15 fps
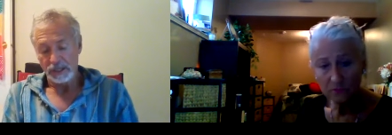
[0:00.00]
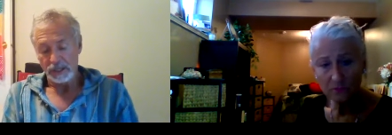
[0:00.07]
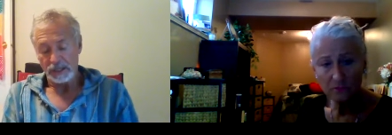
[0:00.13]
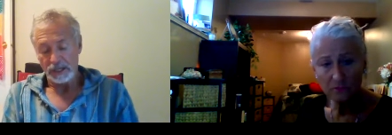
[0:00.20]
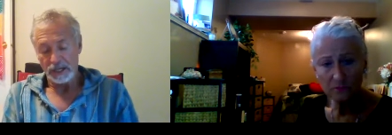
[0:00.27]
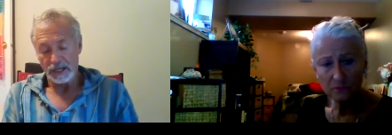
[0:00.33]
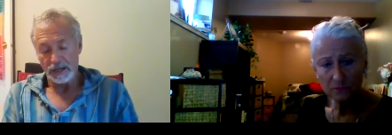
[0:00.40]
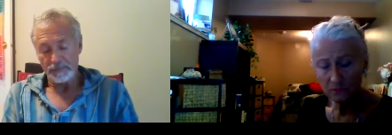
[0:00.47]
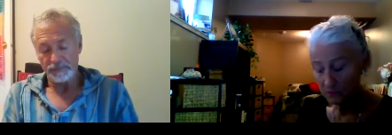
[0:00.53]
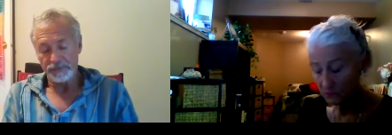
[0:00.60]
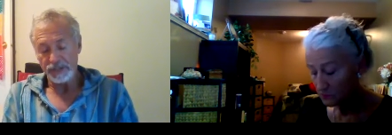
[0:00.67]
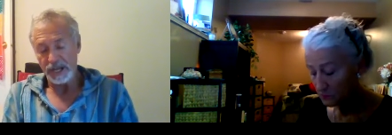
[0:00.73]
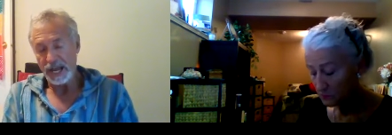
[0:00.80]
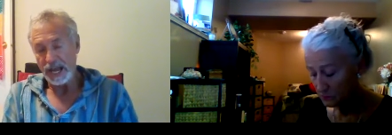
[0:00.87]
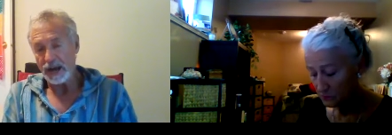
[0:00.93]
Speaker 1: uh,
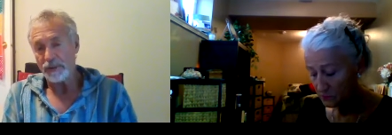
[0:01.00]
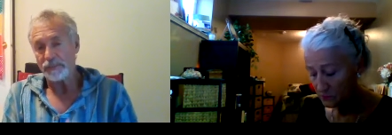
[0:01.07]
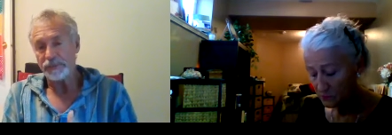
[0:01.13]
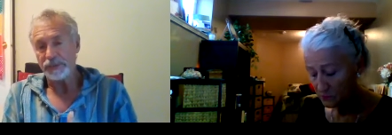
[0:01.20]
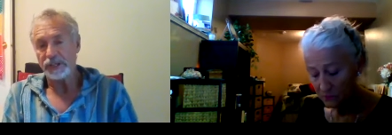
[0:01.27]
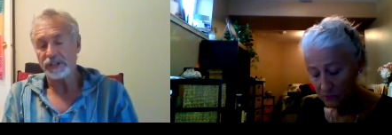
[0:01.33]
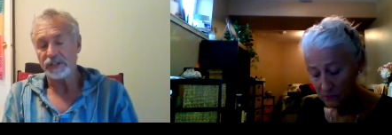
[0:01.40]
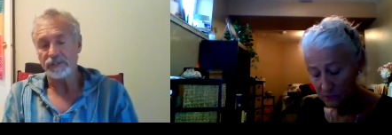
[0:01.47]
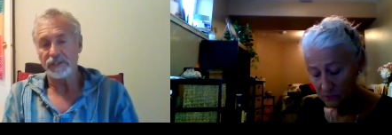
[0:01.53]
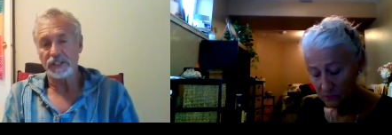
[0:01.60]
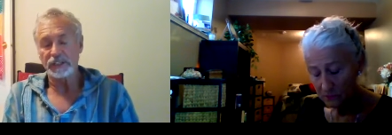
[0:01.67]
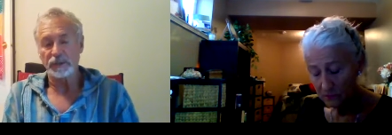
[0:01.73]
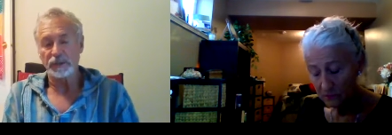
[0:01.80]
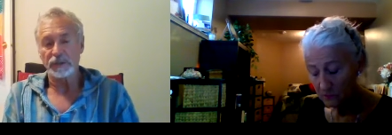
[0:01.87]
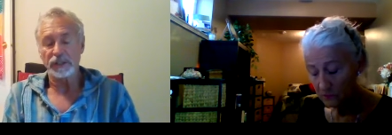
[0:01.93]
to help the
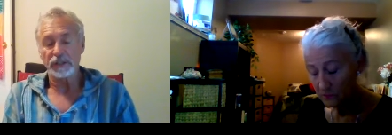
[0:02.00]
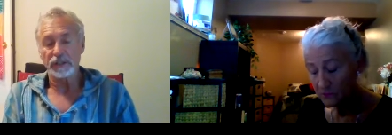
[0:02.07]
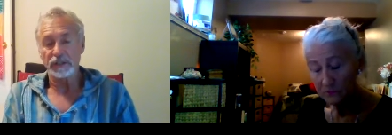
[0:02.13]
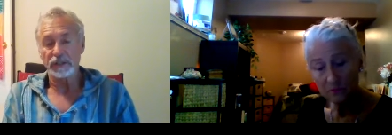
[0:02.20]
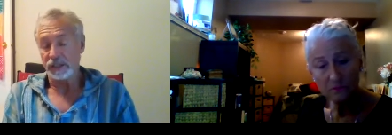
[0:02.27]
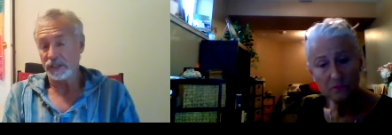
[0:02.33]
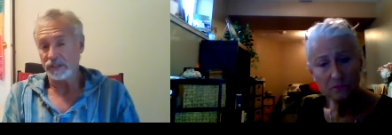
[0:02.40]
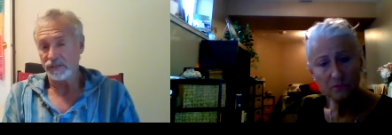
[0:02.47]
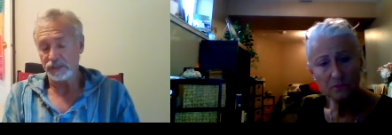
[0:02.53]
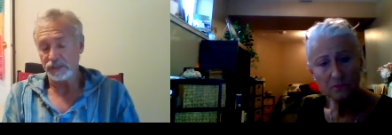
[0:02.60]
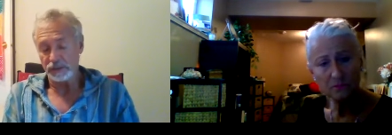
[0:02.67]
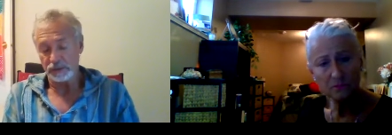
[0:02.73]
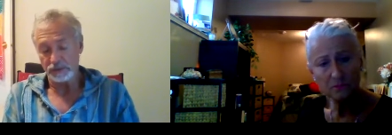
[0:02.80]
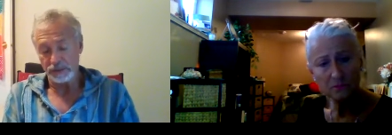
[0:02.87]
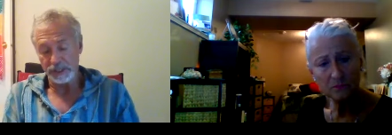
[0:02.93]
individual, the
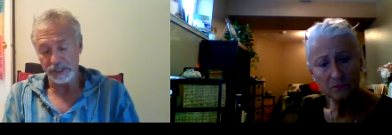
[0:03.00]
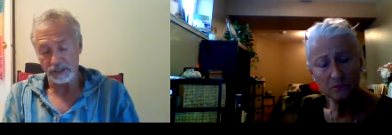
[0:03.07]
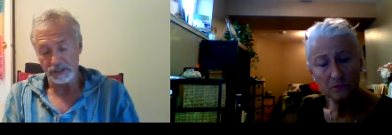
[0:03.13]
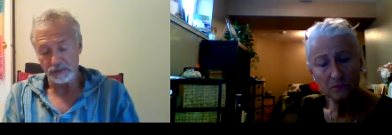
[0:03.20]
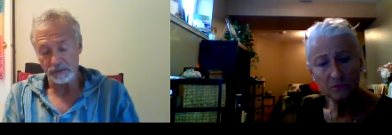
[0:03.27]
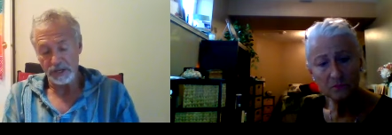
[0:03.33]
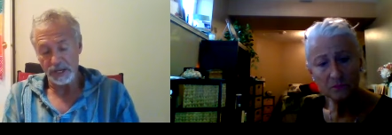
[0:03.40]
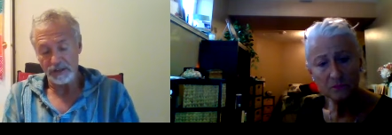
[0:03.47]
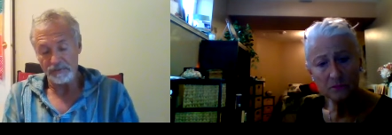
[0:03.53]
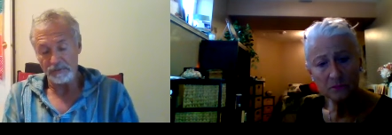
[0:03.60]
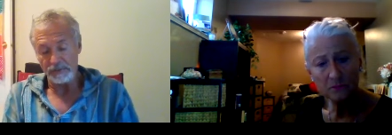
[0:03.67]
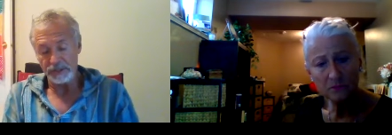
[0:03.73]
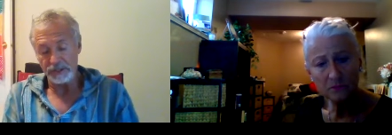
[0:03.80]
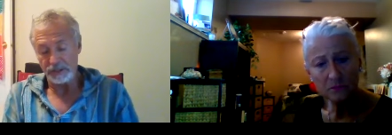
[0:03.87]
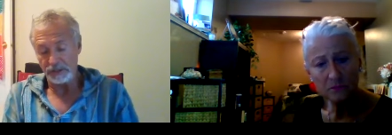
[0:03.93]
individual reader. we
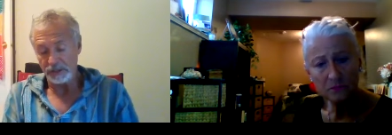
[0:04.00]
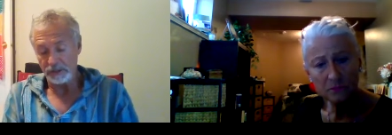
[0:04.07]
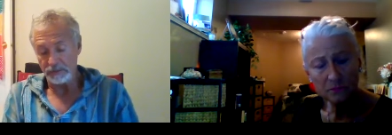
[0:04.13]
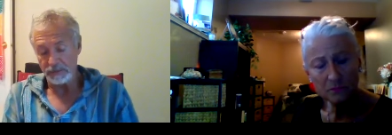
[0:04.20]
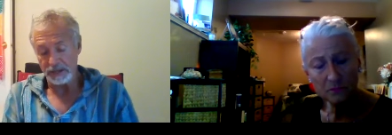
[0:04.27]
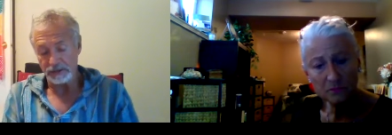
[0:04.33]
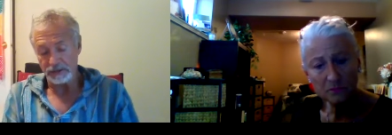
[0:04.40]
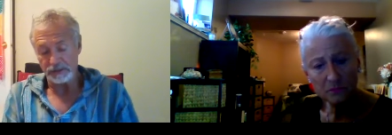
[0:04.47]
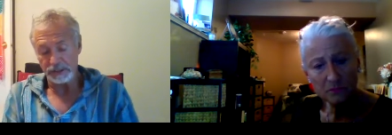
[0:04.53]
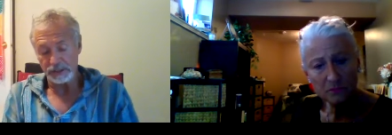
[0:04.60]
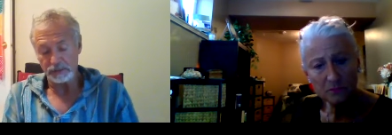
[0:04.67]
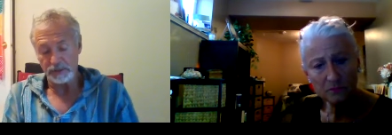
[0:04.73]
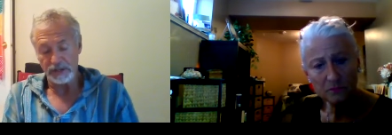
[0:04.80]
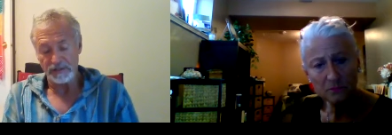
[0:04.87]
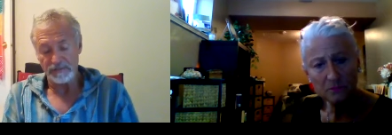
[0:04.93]
have material
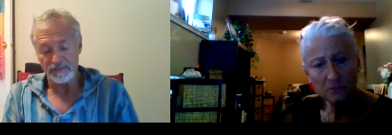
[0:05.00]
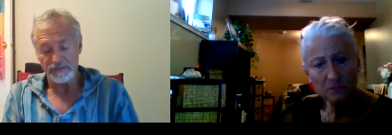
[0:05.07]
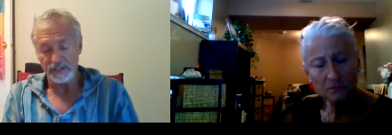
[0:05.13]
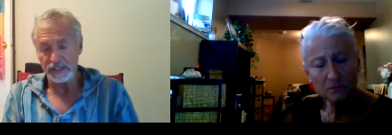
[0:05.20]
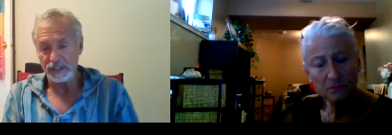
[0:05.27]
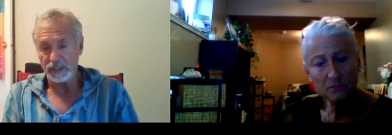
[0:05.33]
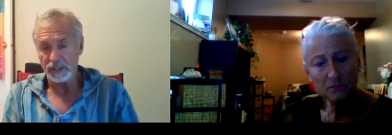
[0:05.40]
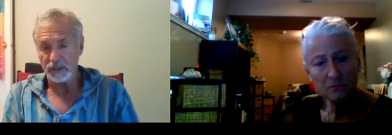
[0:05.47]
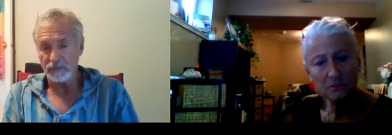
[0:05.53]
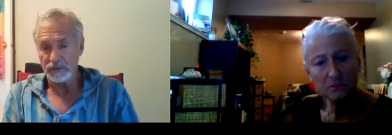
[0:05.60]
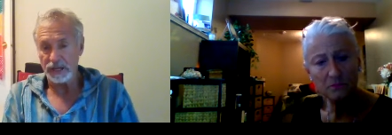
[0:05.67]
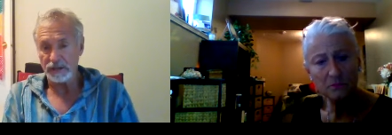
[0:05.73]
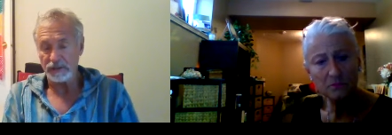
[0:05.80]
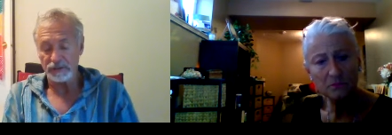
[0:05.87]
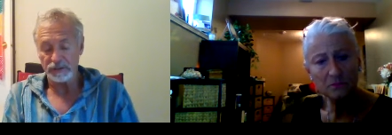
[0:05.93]
boundaries, we have physical
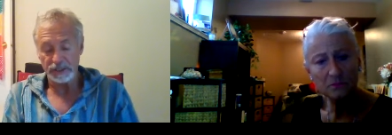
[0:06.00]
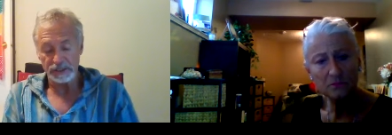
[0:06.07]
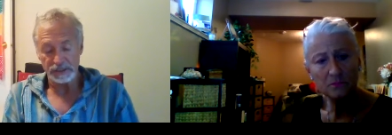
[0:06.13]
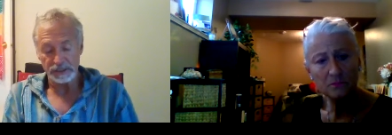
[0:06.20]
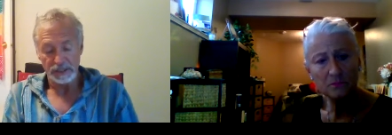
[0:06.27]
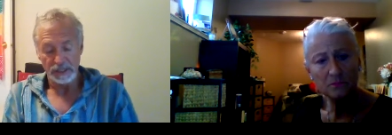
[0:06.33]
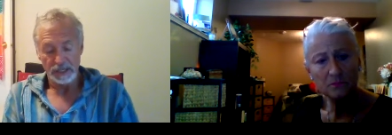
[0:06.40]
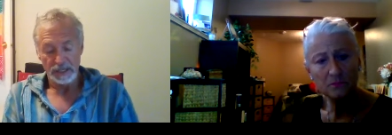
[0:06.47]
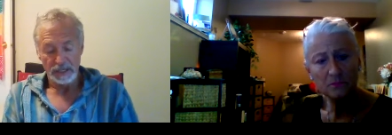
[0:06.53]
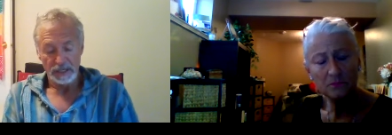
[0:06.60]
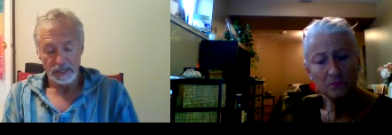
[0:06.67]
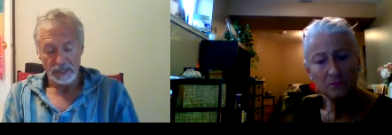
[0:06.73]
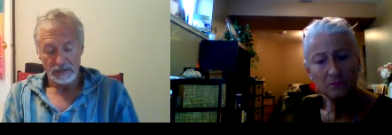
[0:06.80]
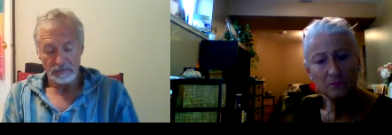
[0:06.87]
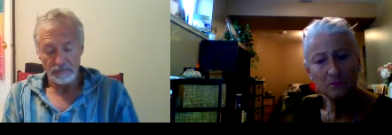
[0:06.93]
boundaries,
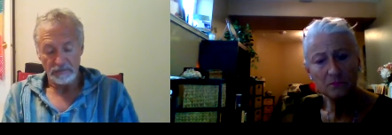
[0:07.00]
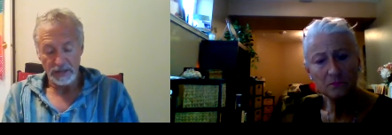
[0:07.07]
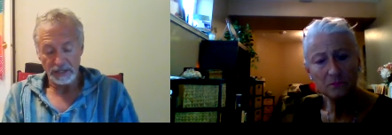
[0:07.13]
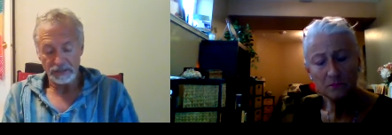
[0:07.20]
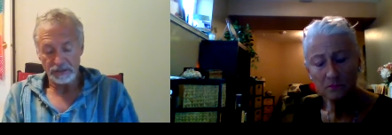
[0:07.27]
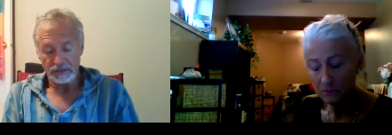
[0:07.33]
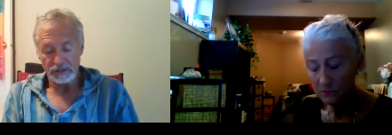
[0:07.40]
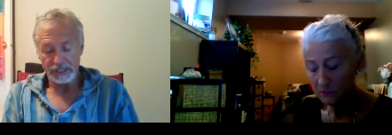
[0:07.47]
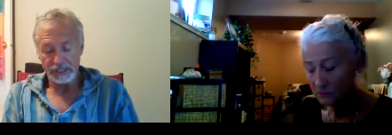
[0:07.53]
mental,